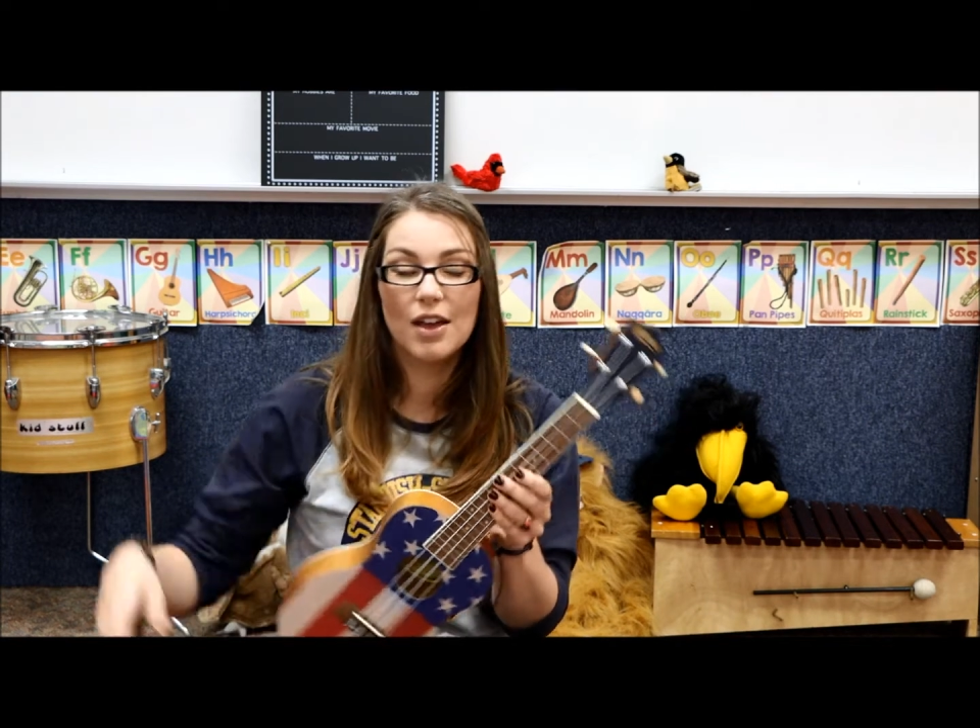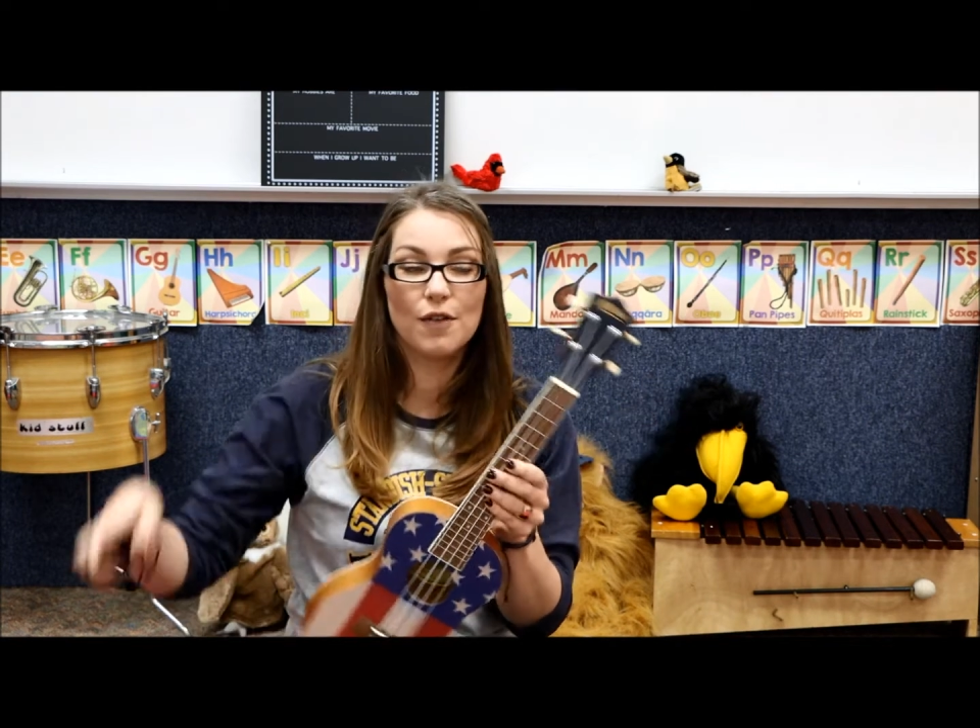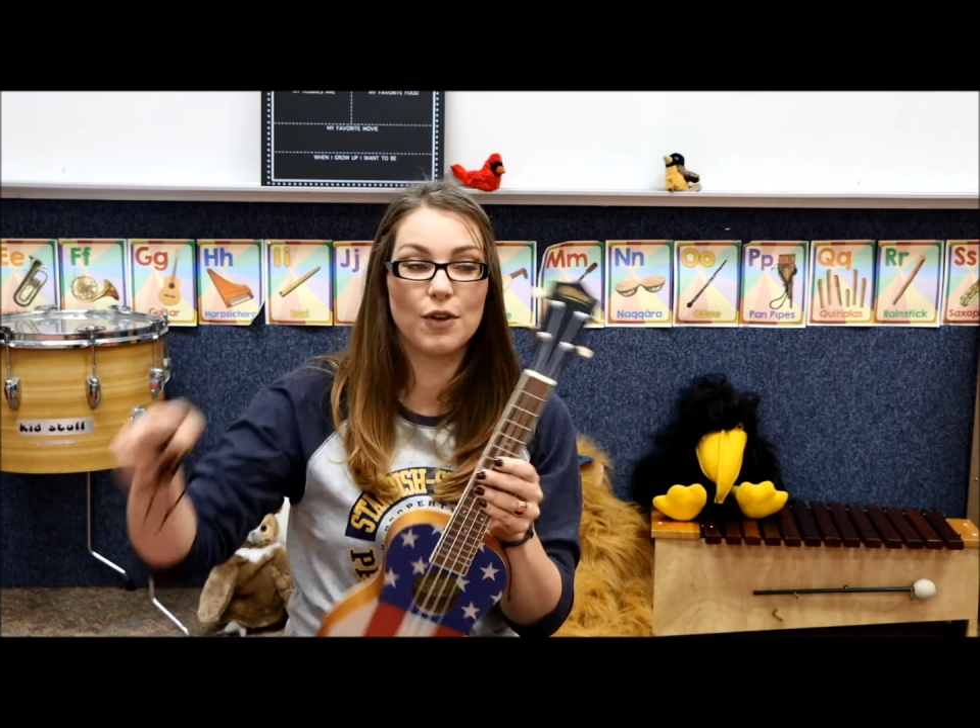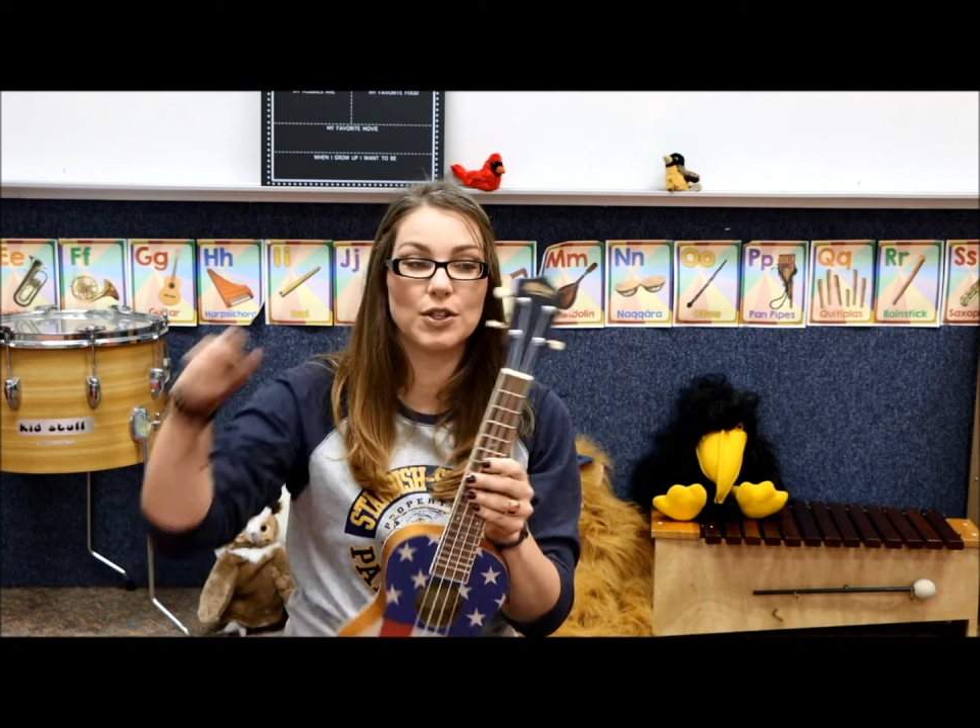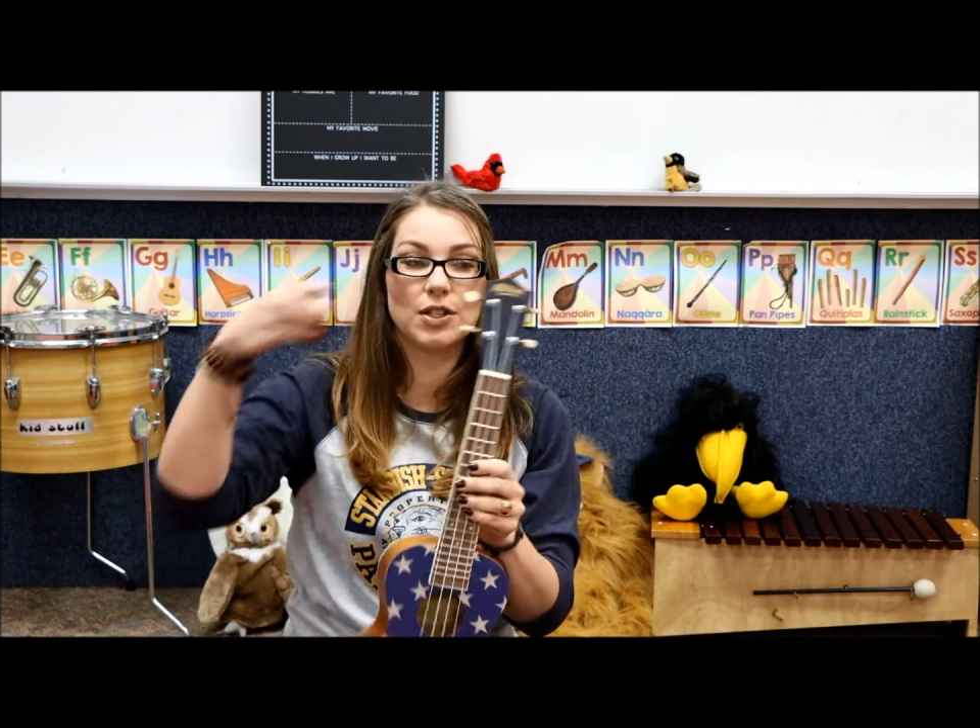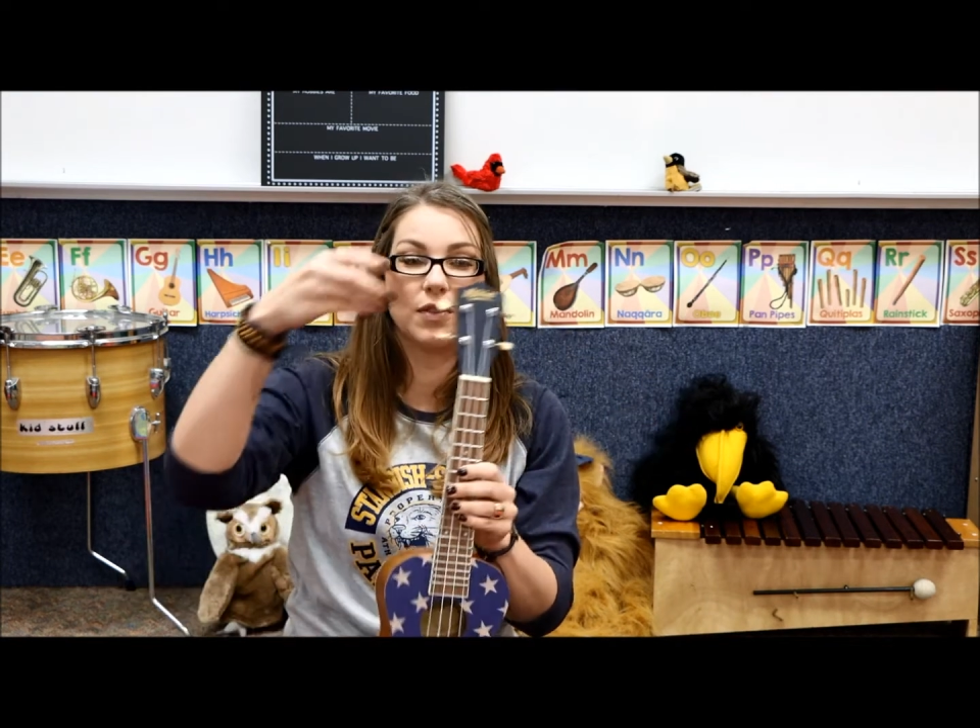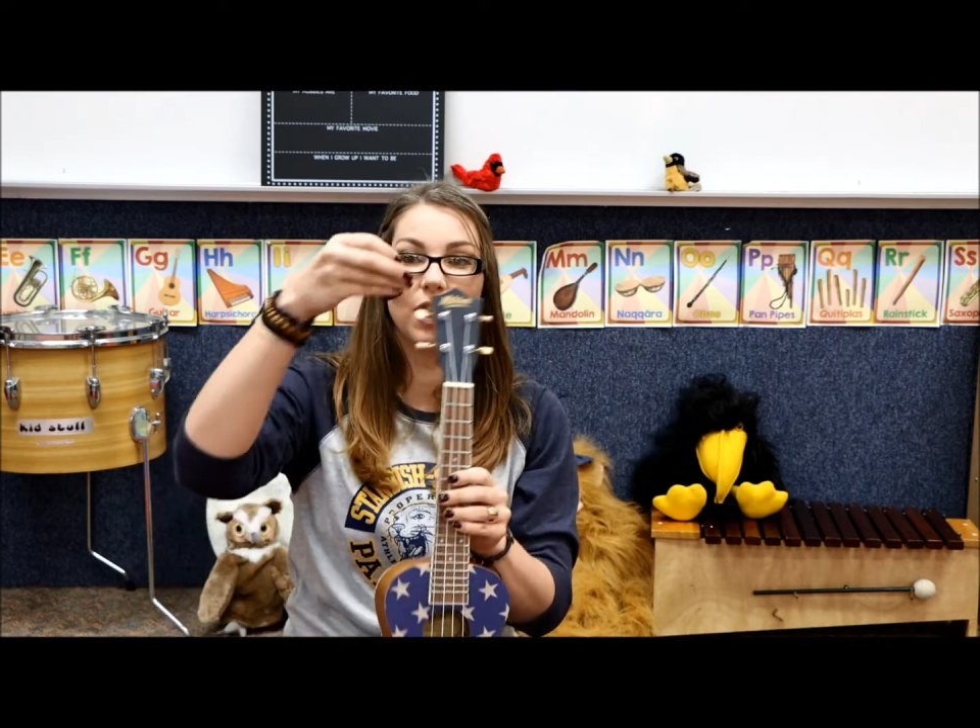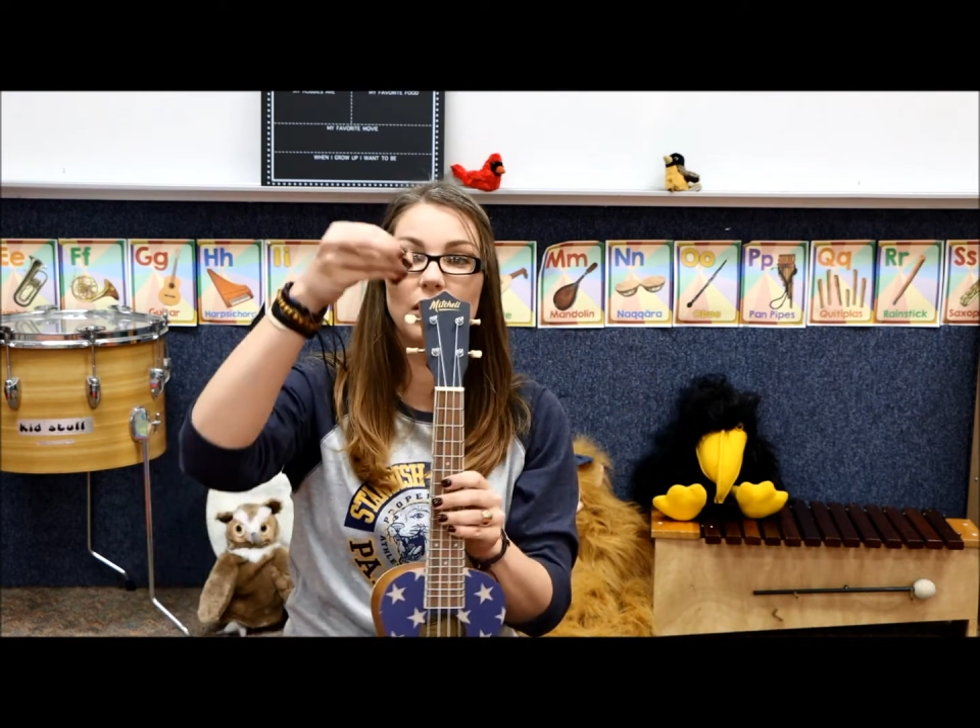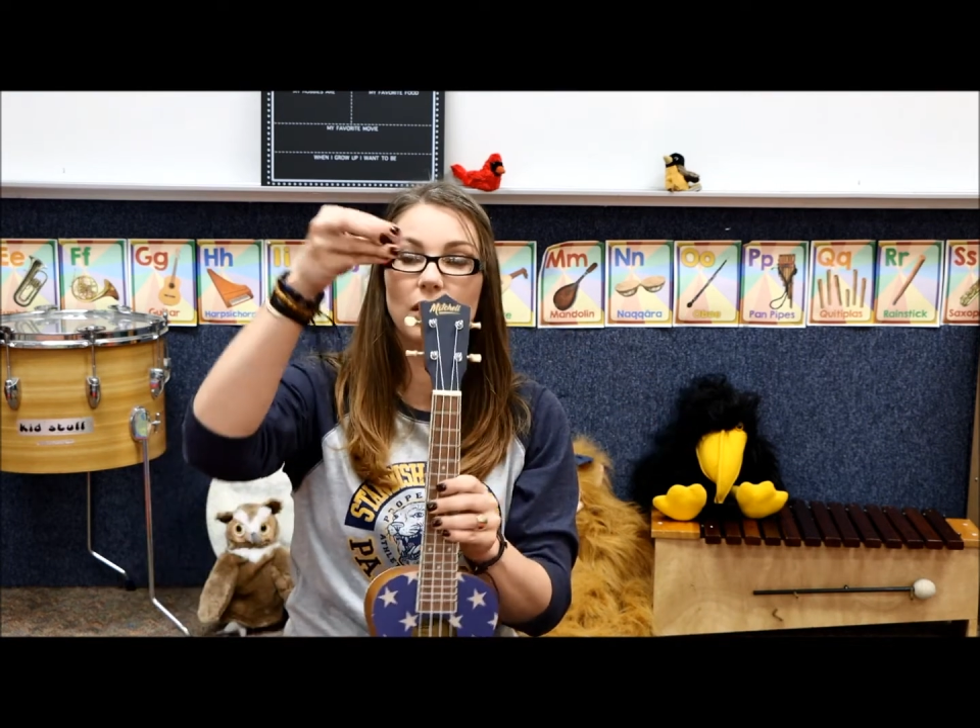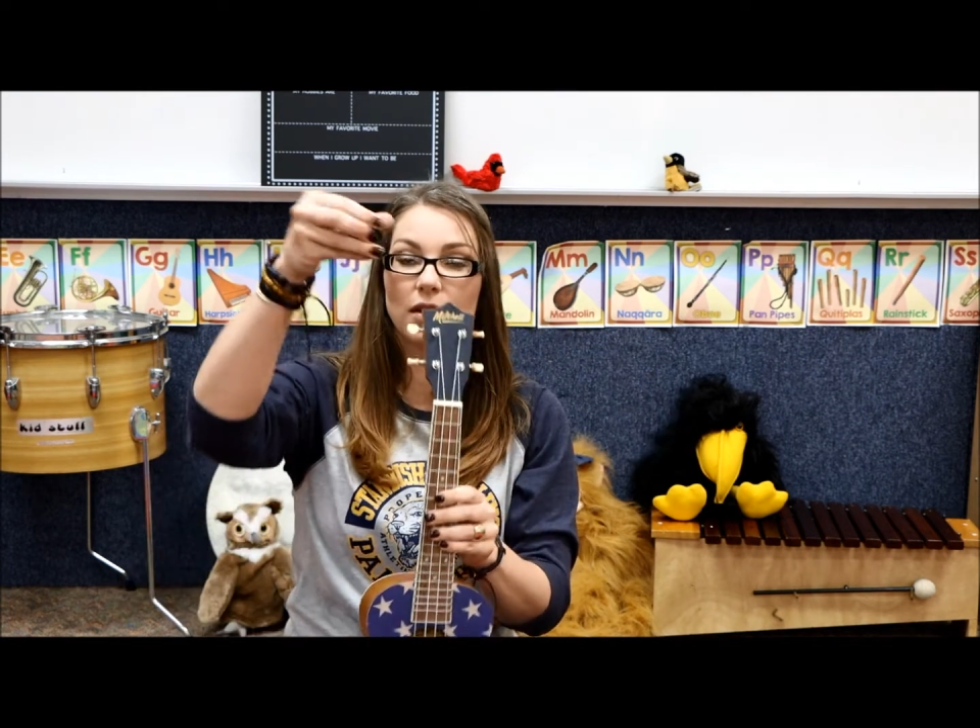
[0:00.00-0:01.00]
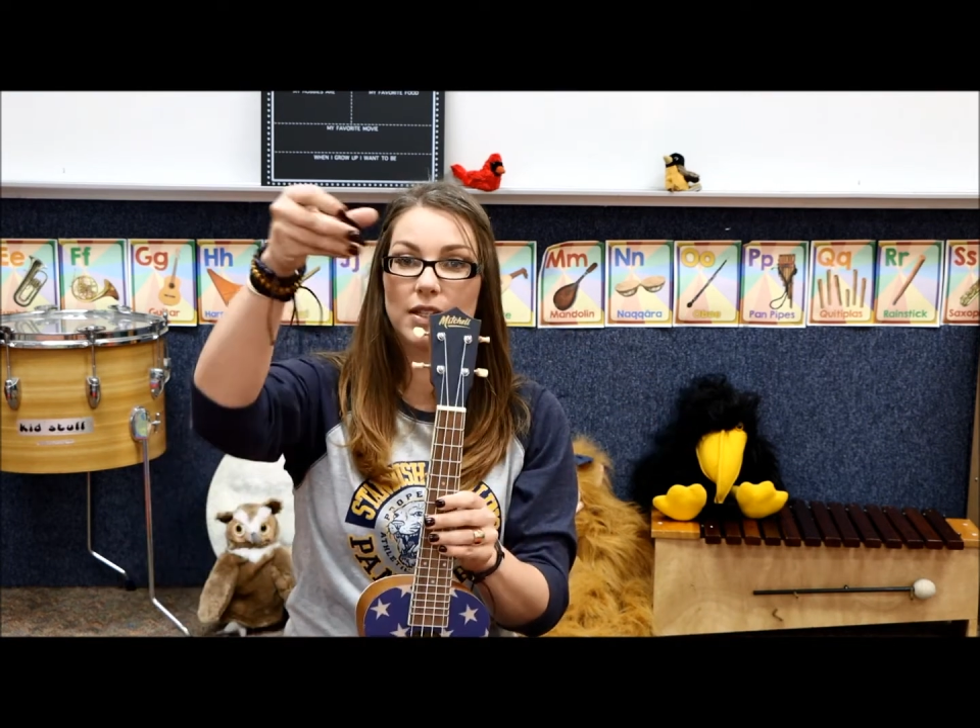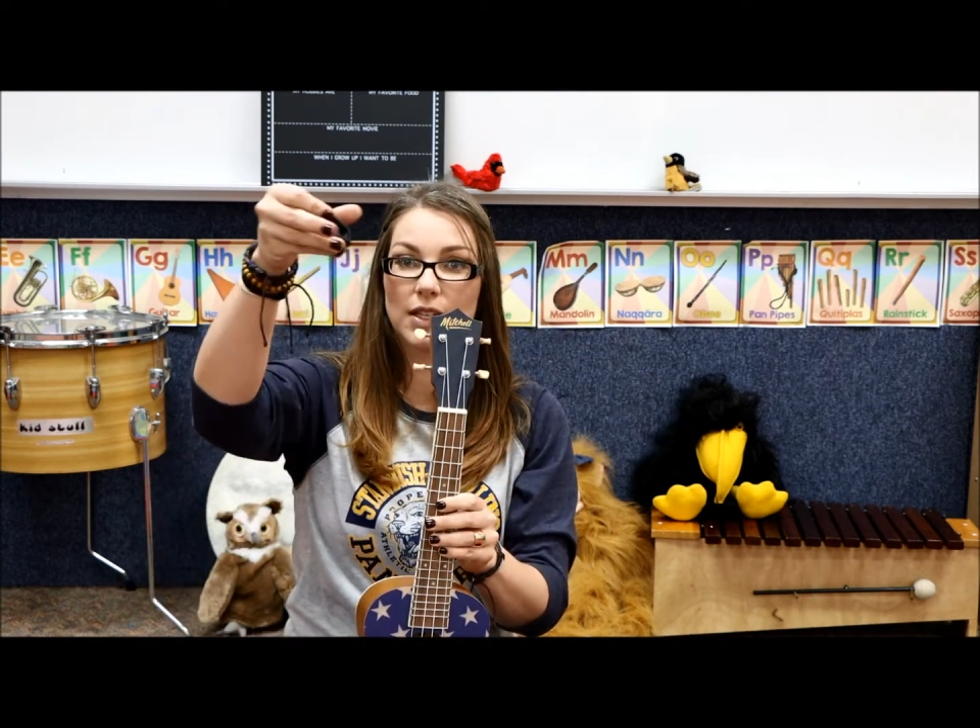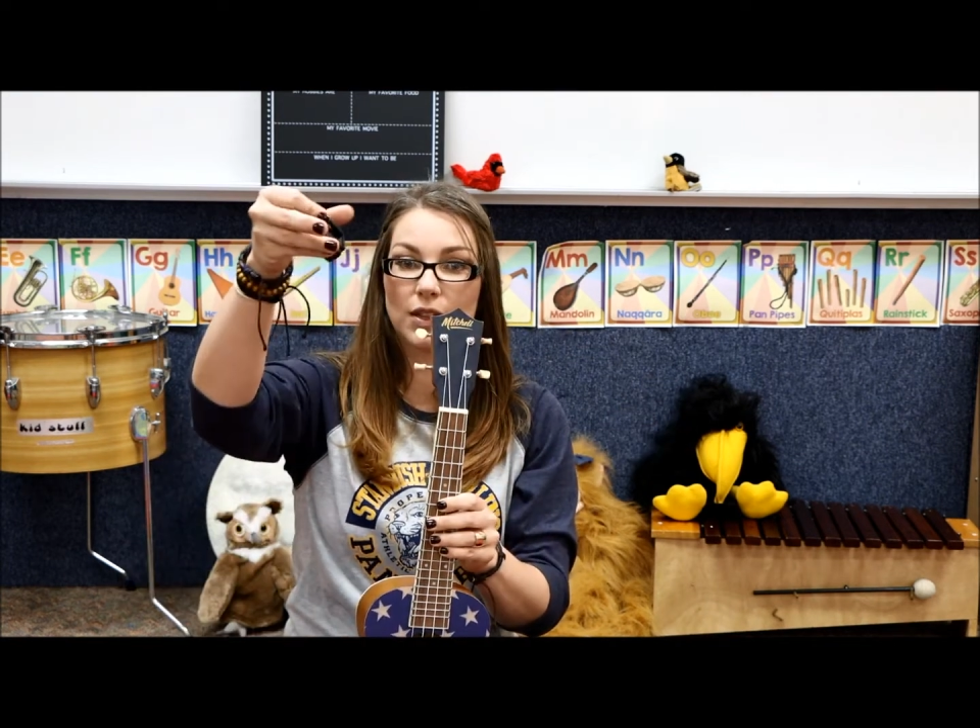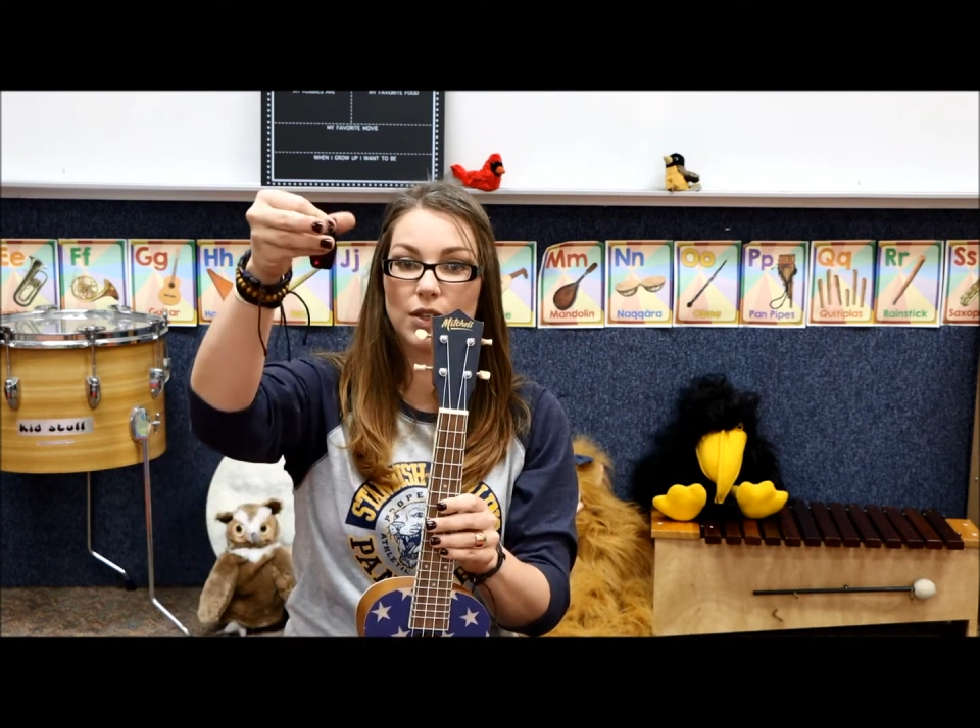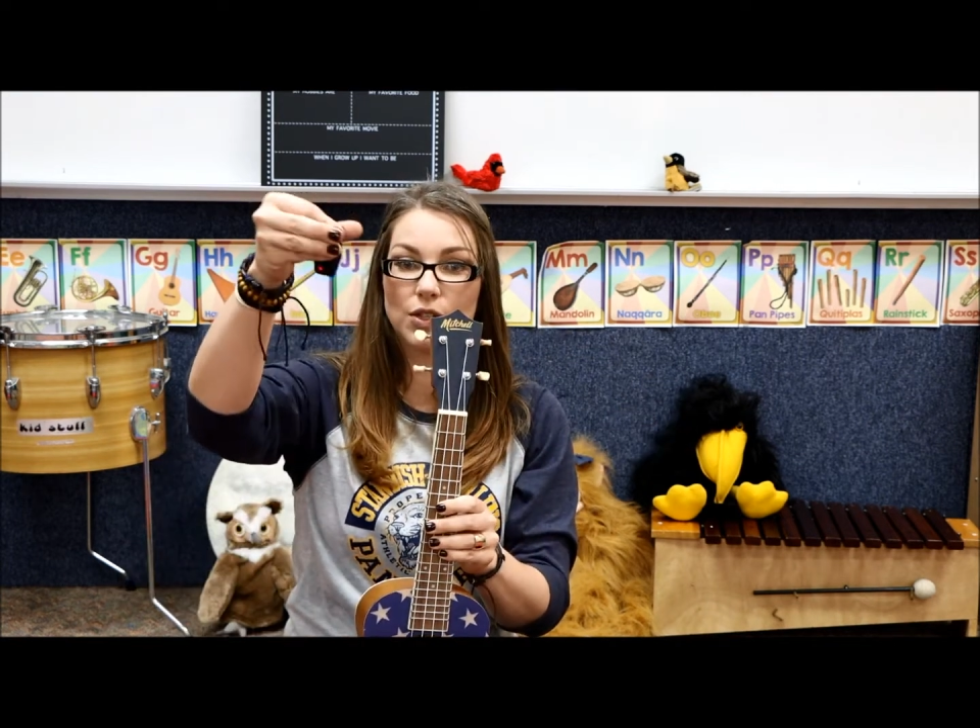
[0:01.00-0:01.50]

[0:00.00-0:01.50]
First of all, let's get the